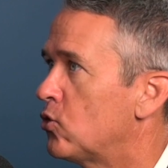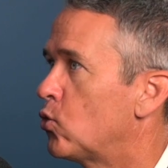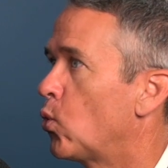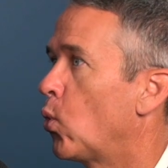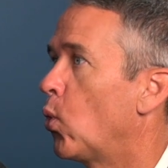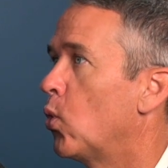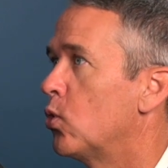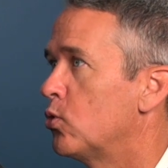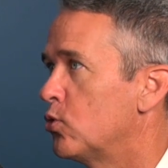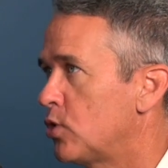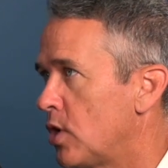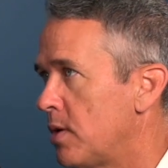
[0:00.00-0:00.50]

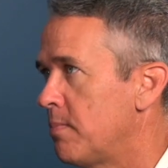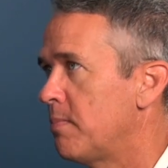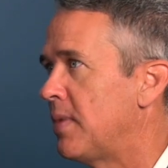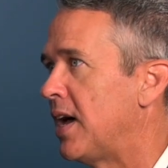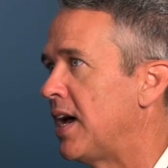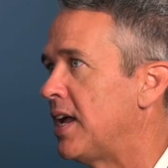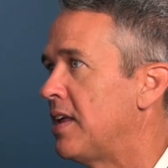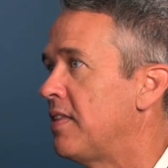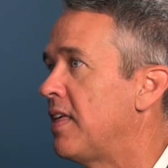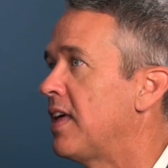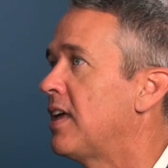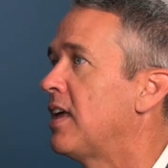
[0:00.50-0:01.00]
or
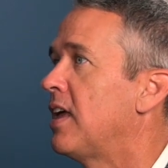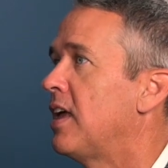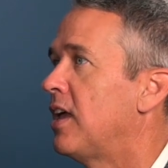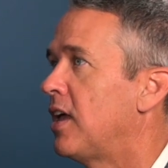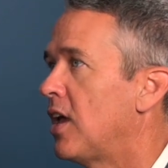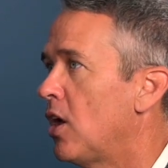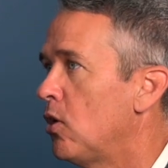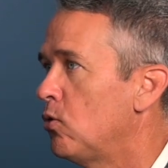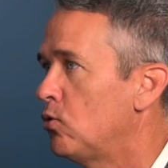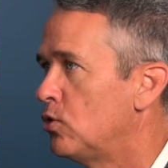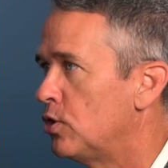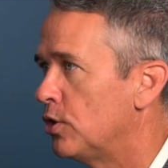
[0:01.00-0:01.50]
somebody they can
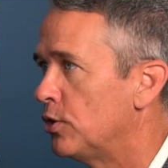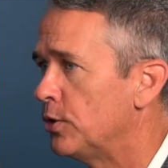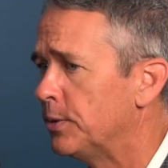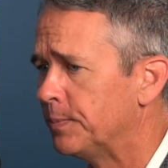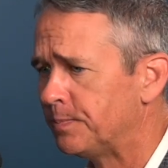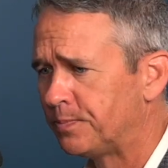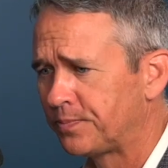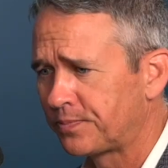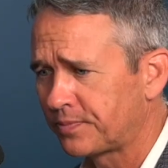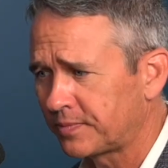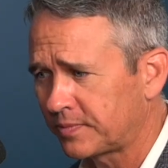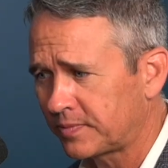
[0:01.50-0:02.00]
go to.
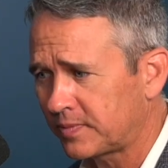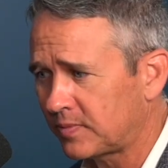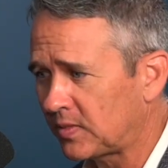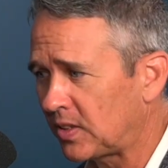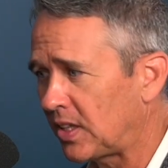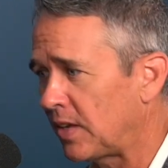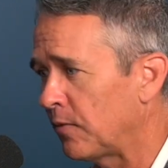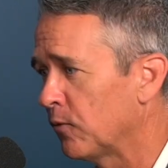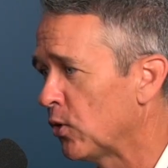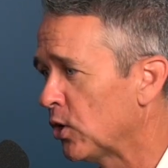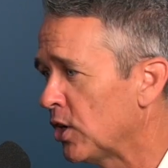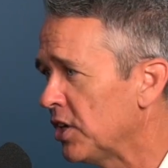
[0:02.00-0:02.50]

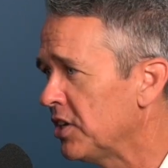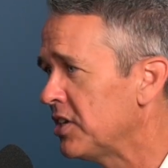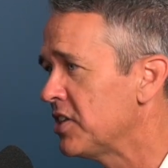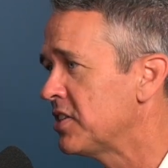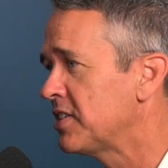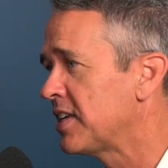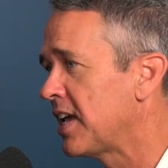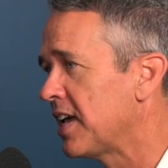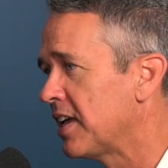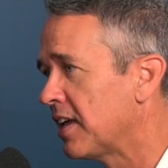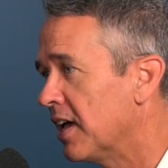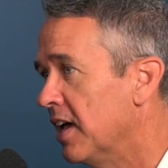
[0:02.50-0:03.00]
For goodness
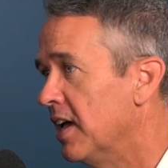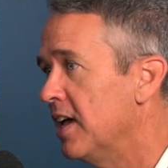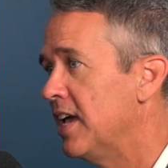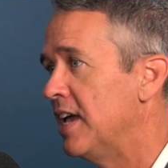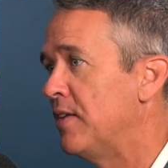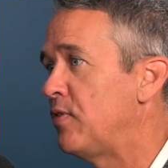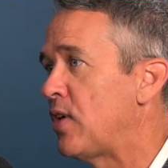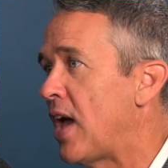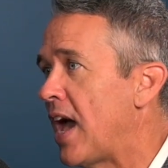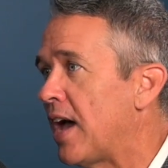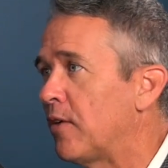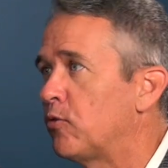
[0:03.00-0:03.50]
sake,
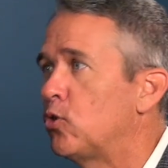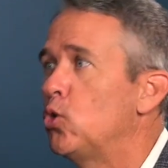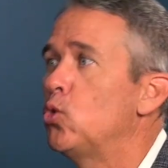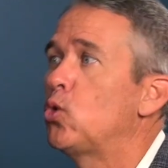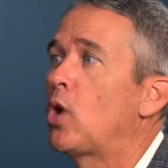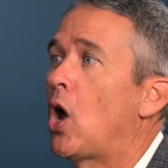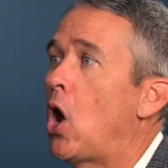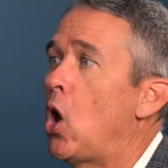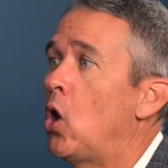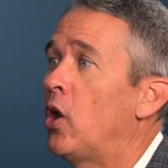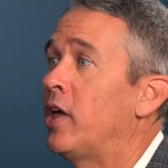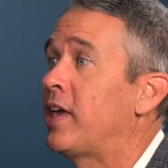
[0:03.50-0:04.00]
if you have to,
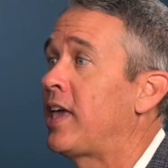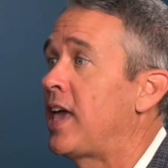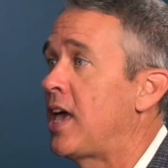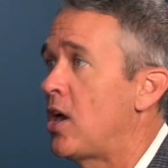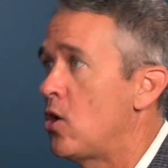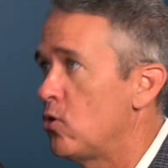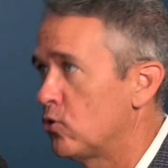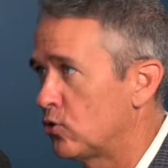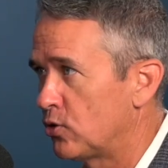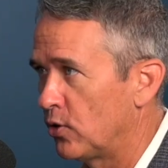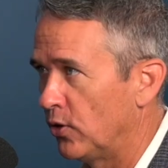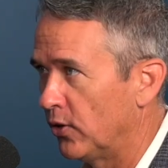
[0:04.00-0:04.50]
call a
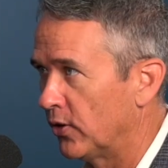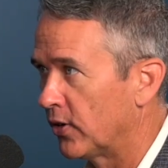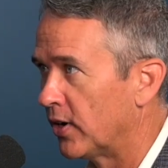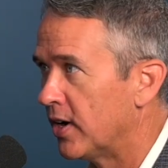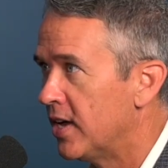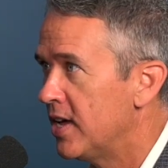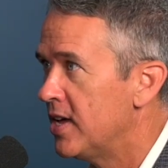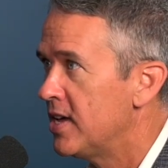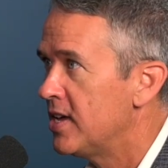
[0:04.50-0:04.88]
counselor.